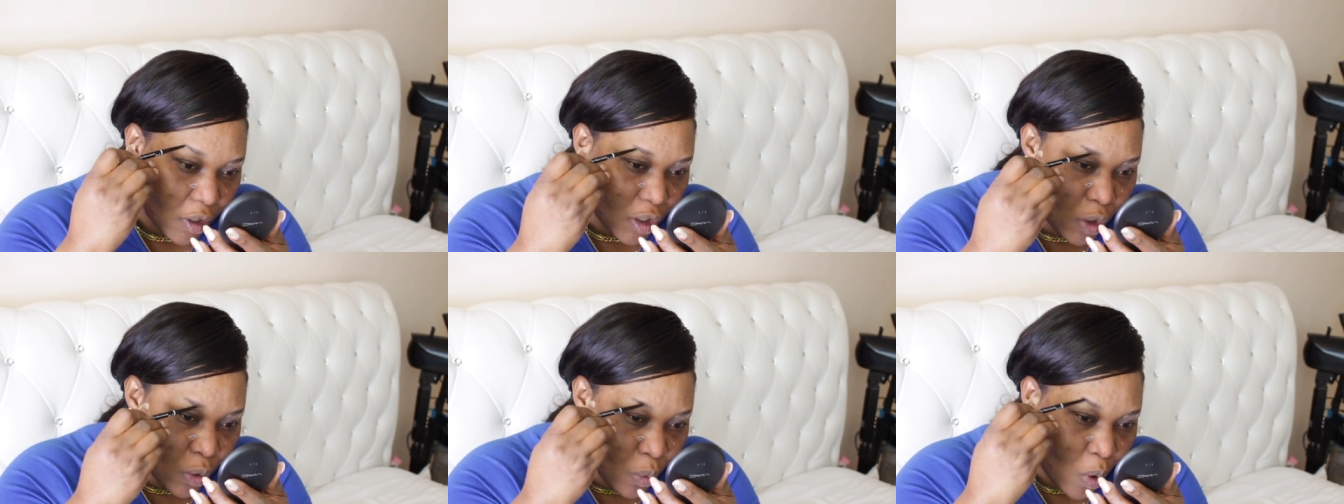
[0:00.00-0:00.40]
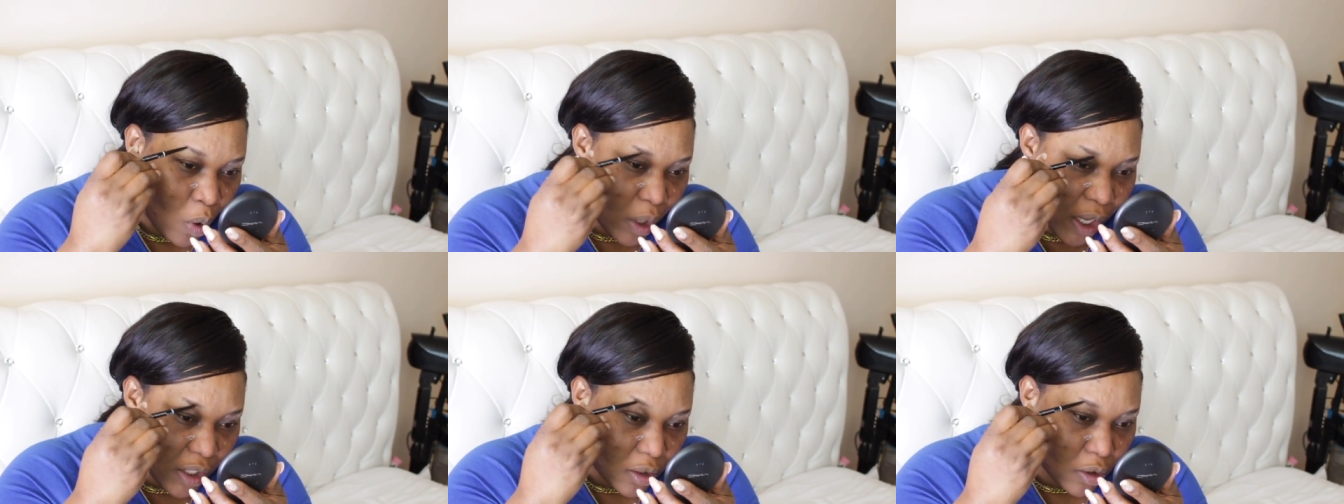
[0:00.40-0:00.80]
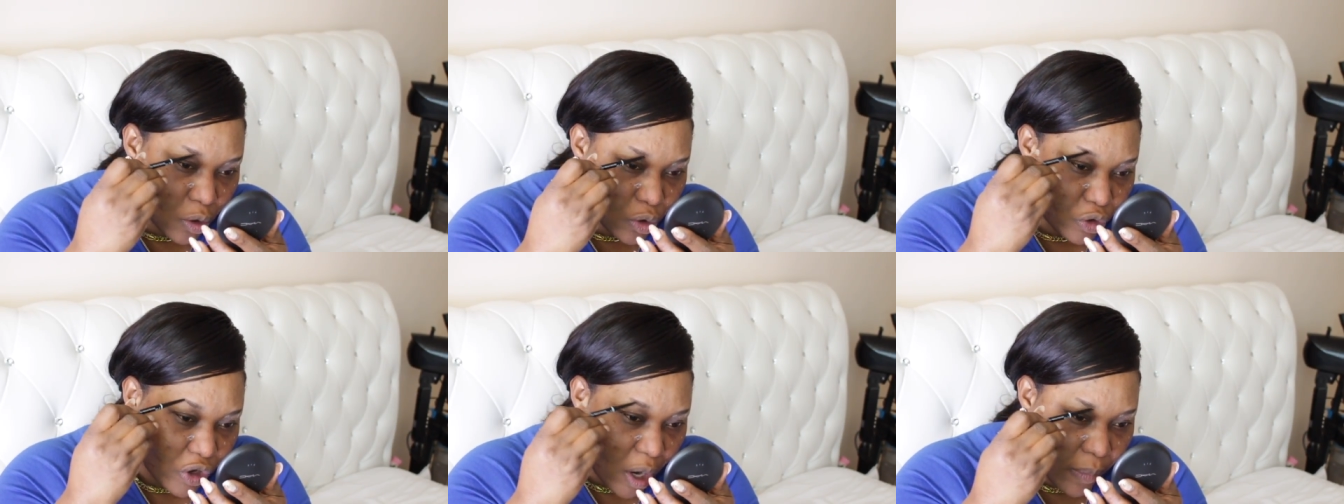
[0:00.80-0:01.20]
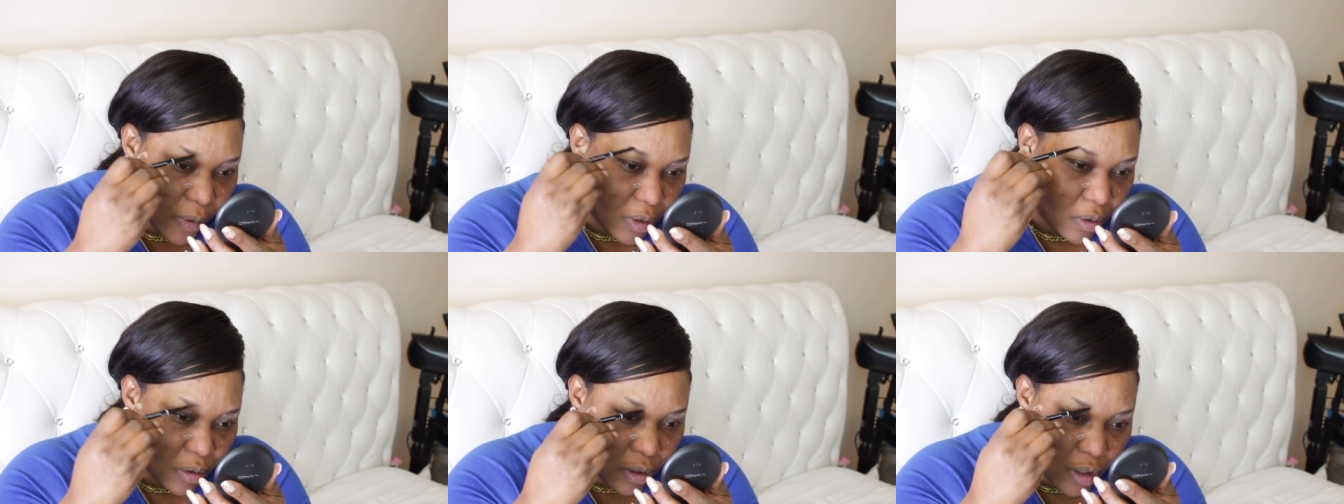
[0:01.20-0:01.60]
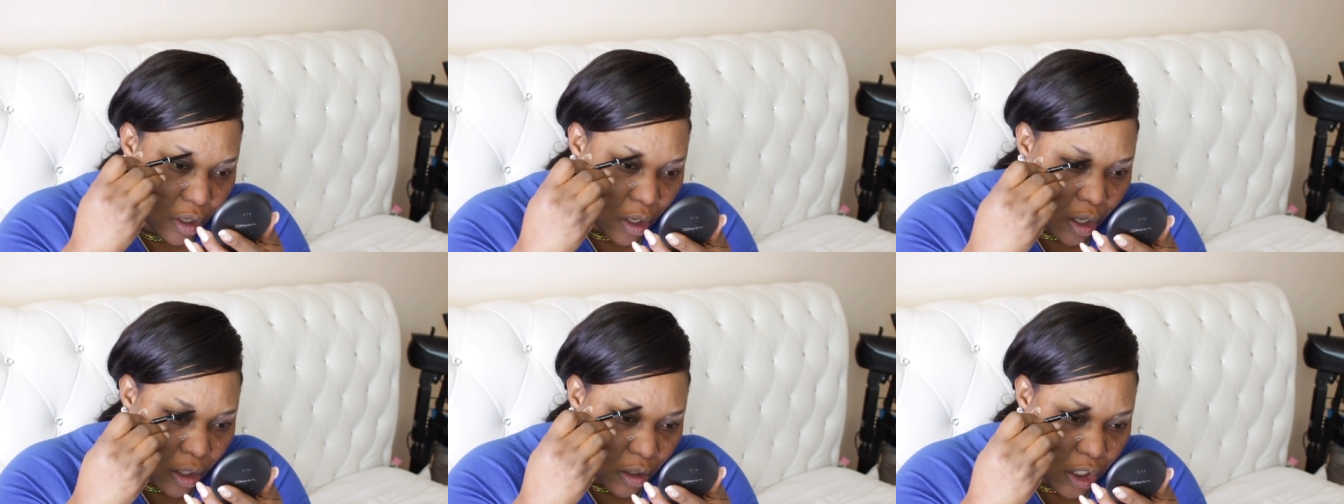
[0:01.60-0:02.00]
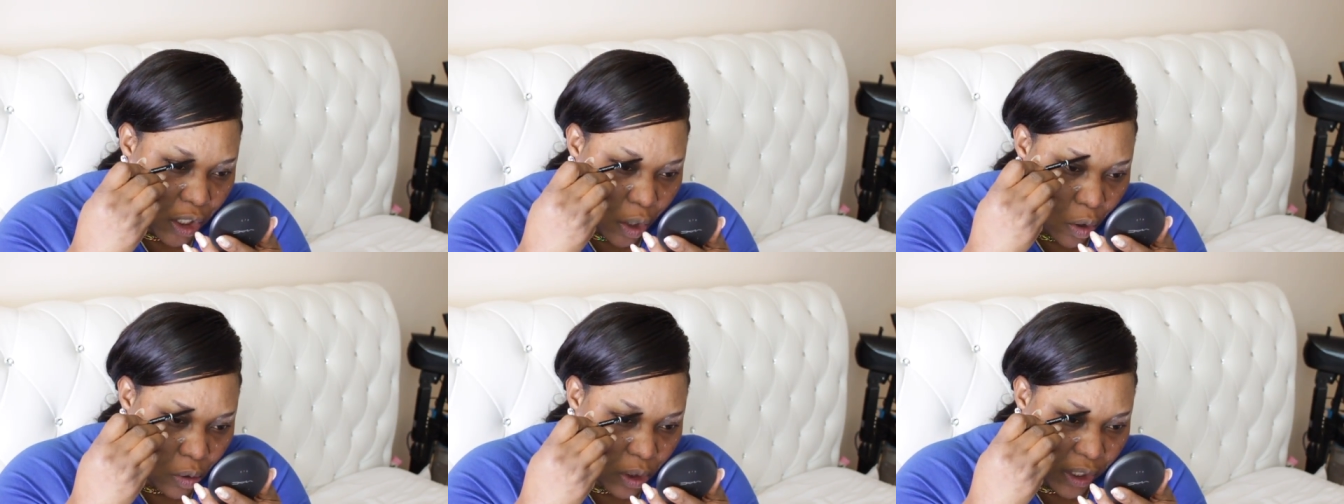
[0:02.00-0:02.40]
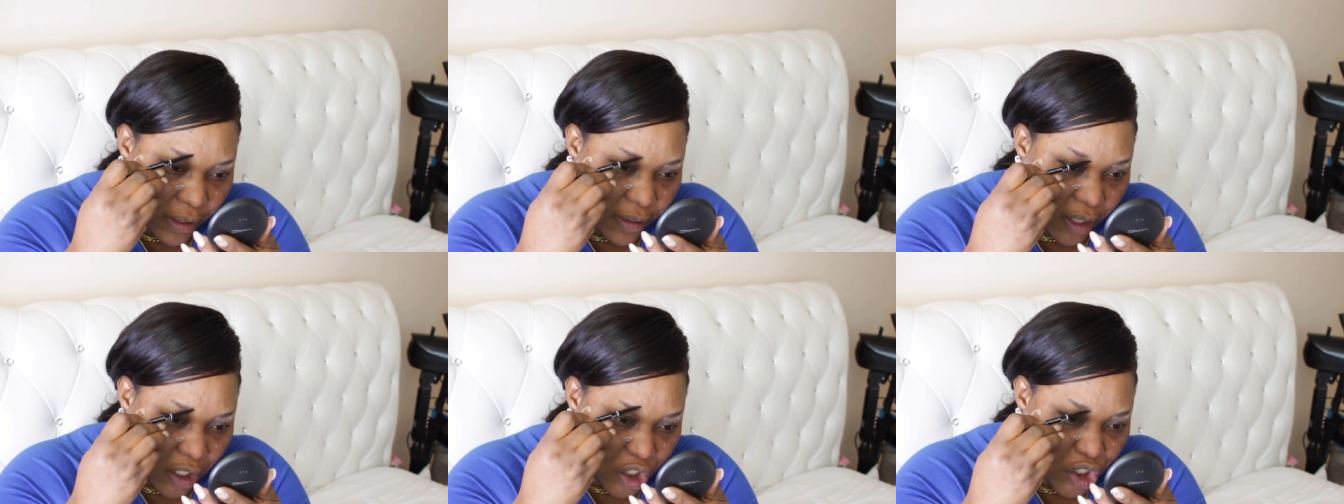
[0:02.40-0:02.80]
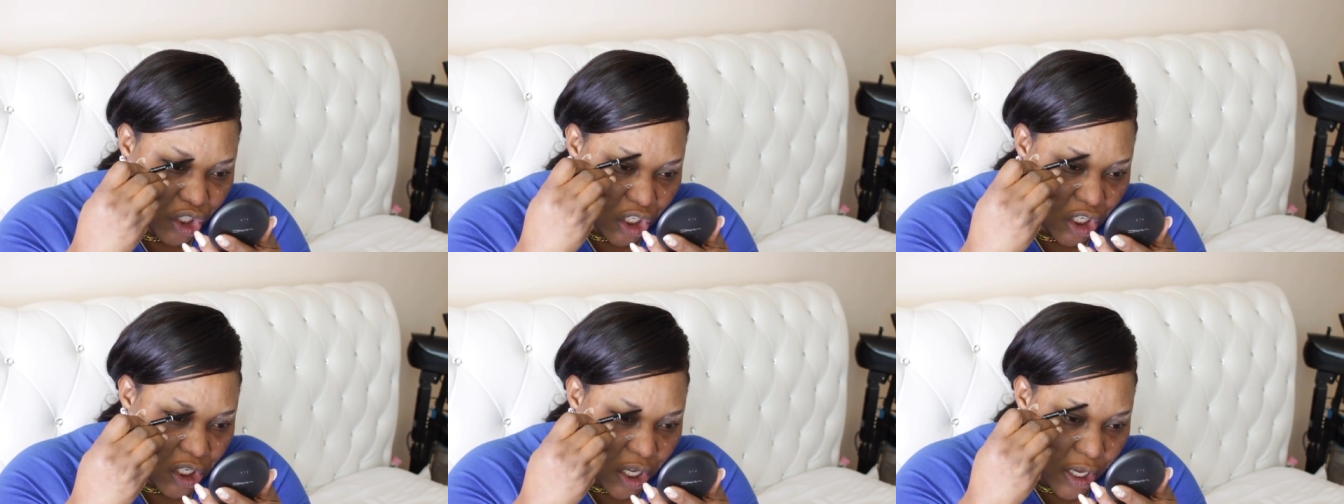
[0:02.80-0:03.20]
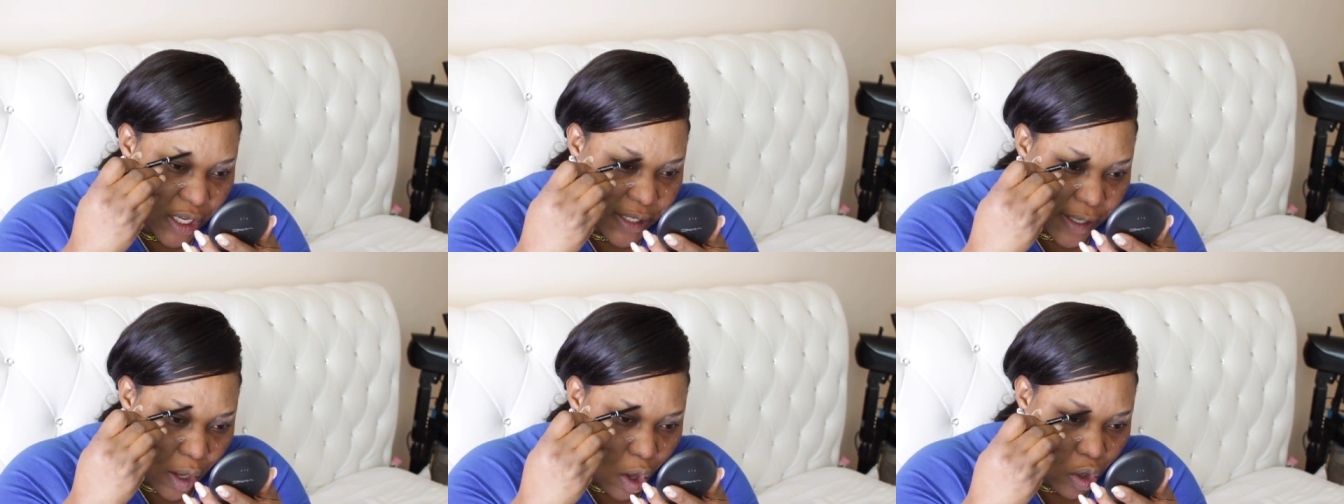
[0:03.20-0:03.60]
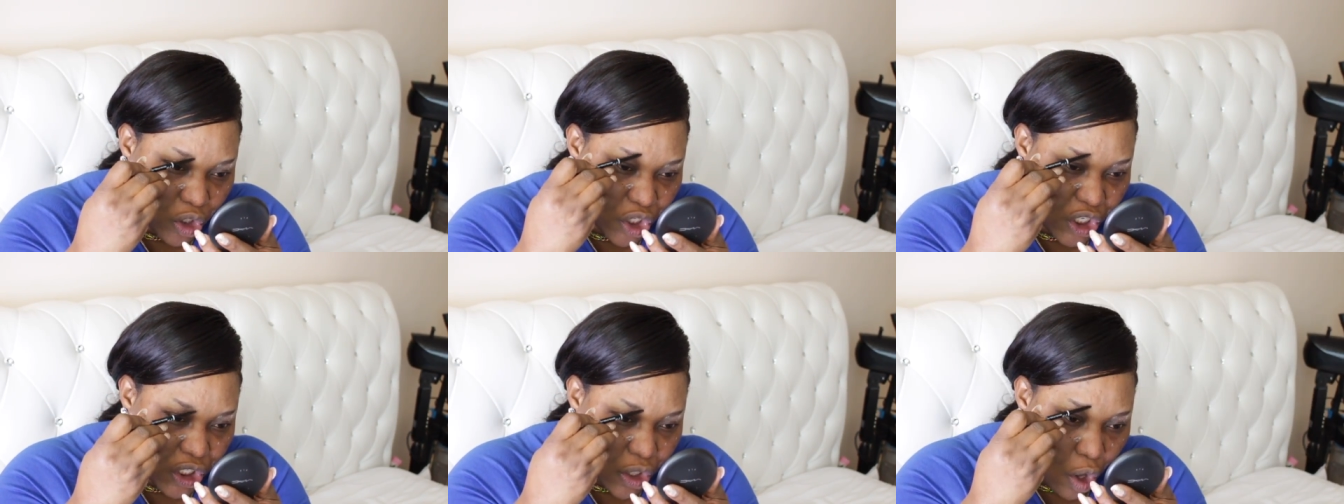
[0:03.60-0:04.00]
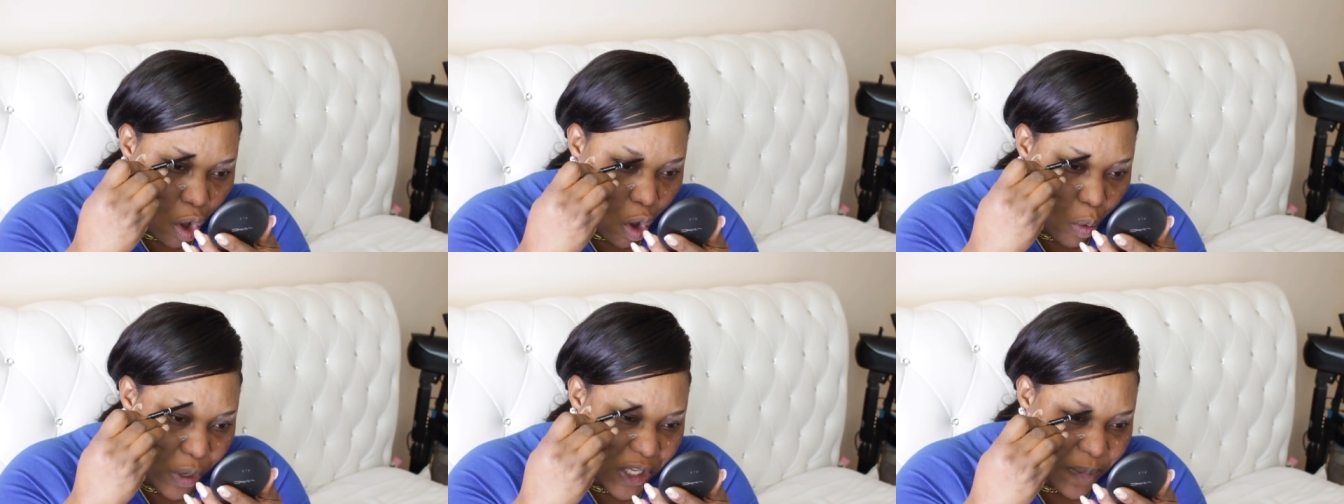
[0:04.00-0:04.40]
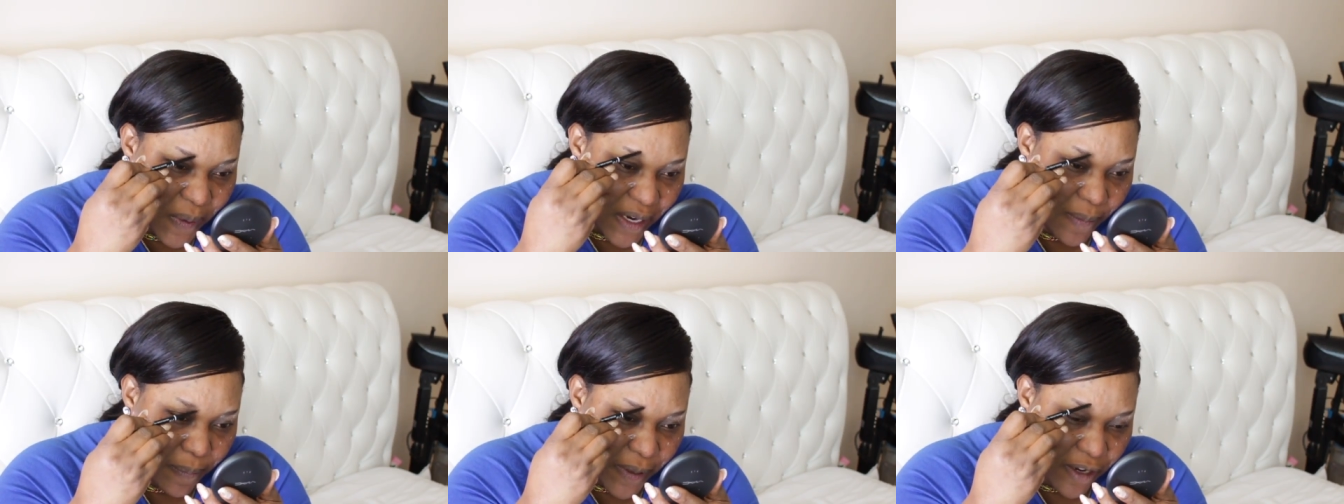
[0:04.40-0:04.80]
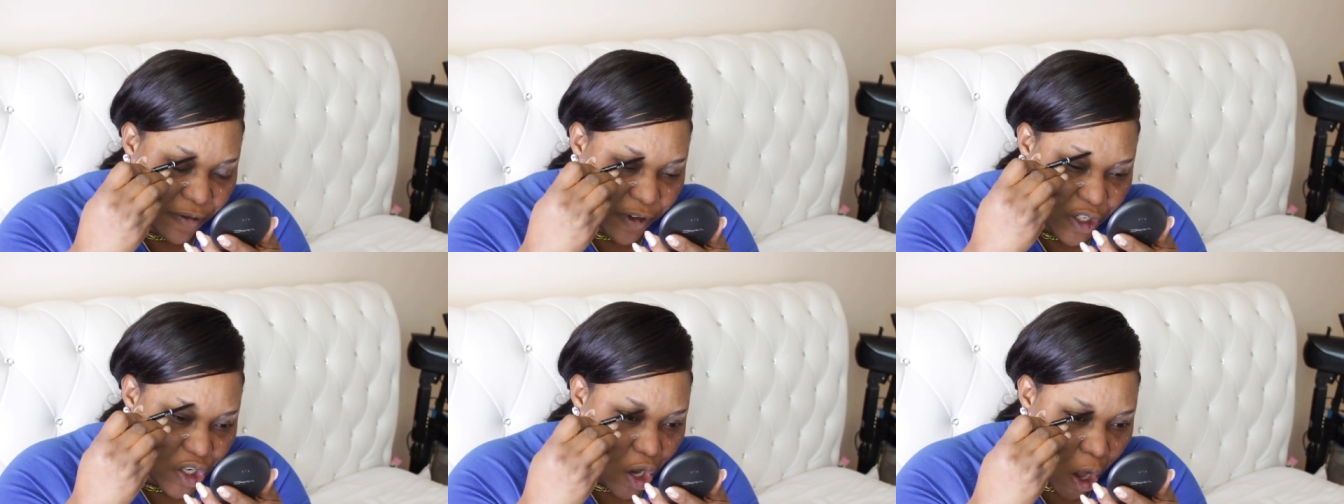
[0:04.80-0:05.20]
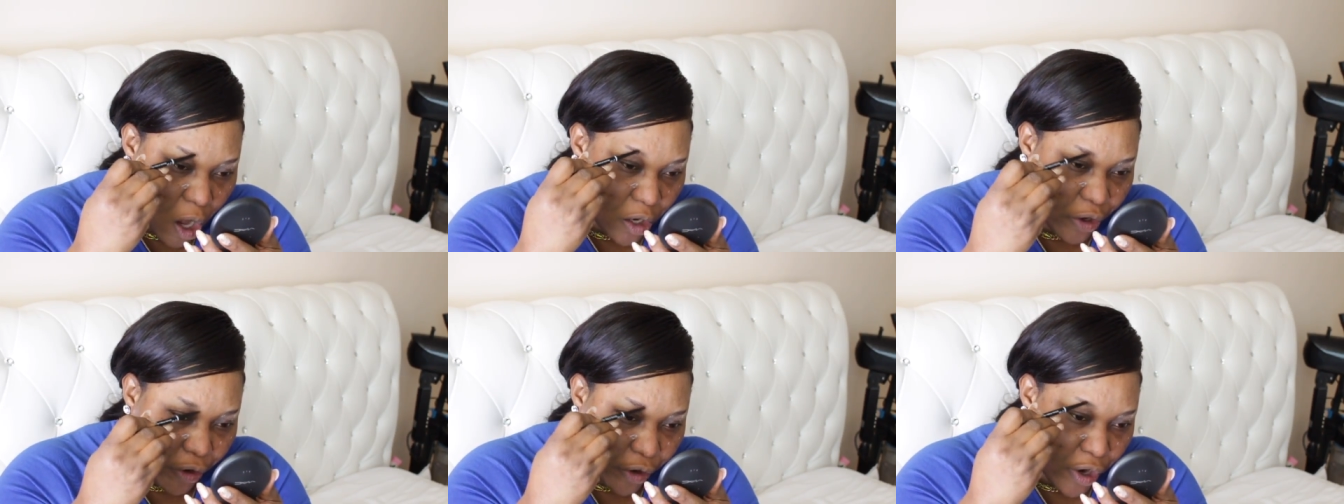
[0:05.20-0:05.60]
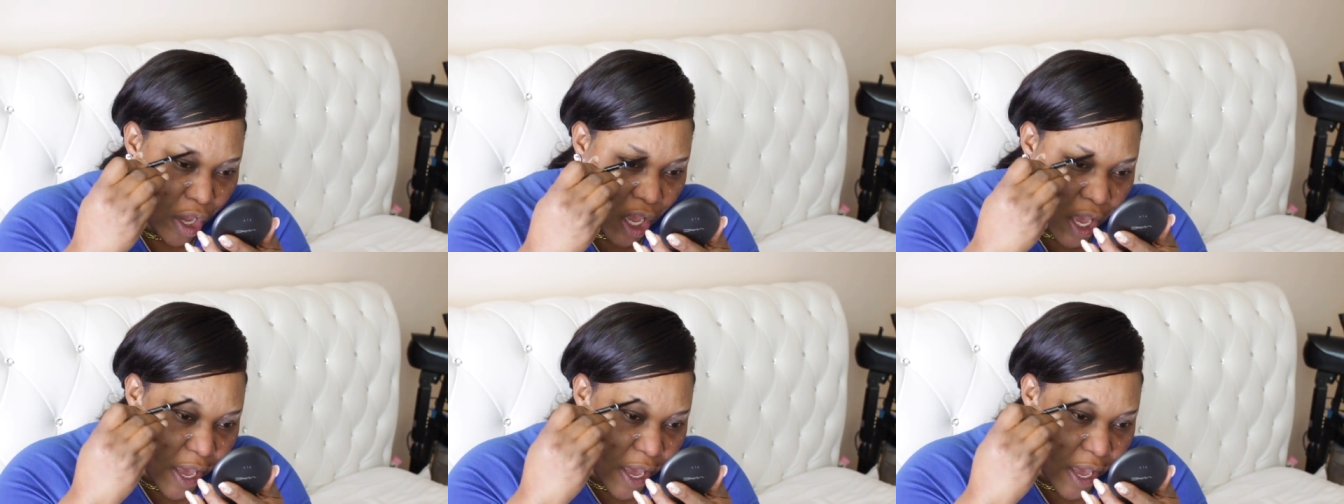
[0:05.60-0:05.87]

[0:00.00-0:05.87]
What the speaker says: you won't get no trouble. The only thing she's always been a bit of a talker.